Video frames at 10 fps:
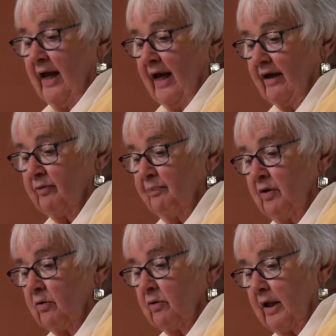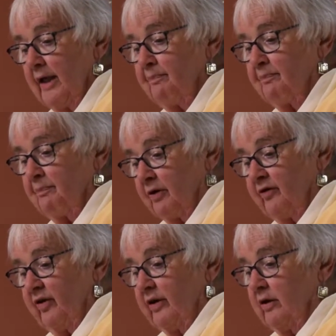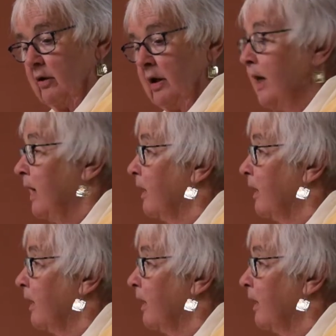as purely personal,